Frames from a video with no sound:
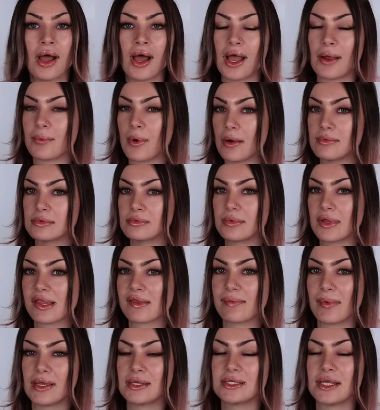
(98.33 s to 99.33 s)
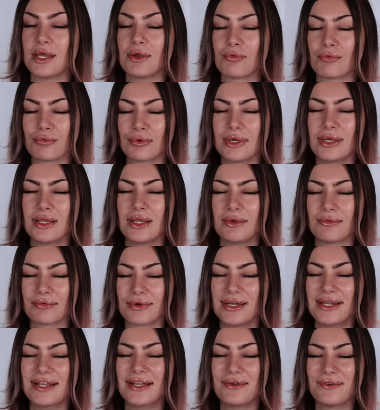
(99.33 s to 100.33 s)
I probably spent a really,
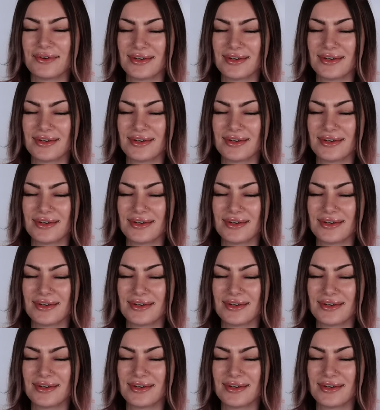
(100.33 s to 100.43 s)
really,